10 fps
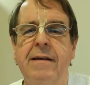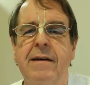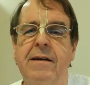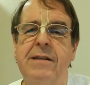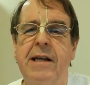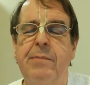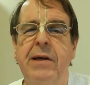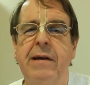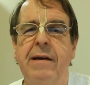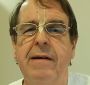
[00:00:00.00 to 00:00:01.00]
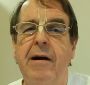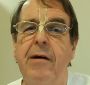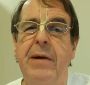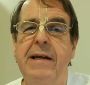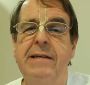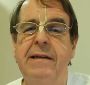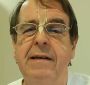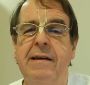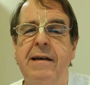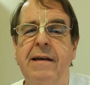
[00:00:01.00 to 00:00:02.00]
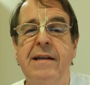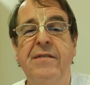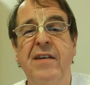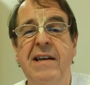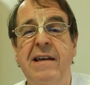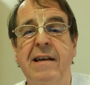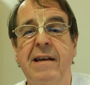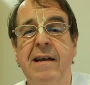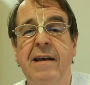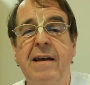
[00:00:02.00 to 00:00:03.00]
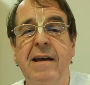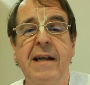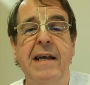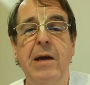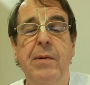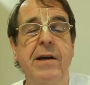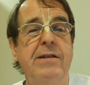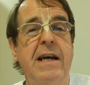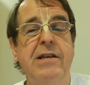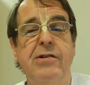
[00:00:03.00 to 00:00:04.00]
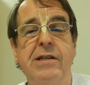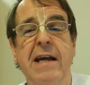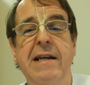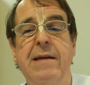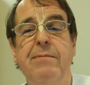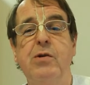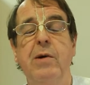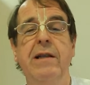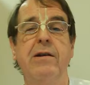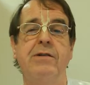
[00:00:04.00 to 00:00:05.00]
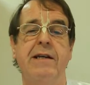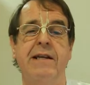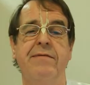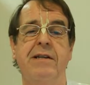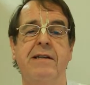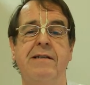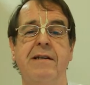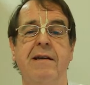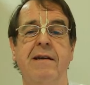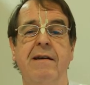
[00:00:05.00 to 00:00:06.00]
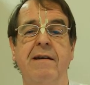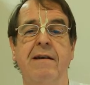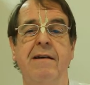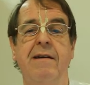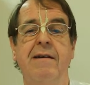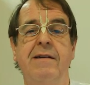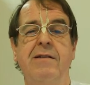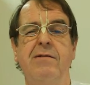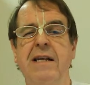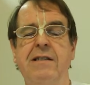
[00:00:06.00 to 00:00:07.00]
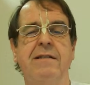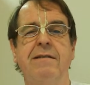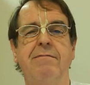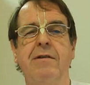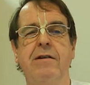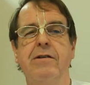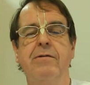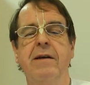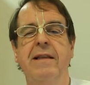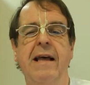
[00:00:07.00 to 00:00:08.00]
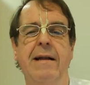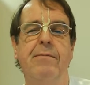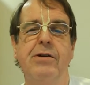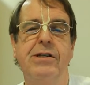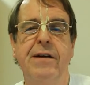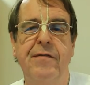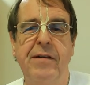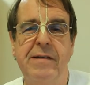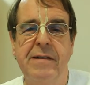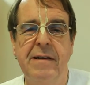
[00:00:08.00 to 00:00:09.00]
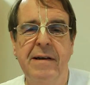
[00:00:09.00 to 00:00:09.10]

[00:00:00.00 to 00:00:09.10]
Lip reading: our sleeping, our mating, and defending, and keeping us entertained in between those activities. So we're not doing that much different.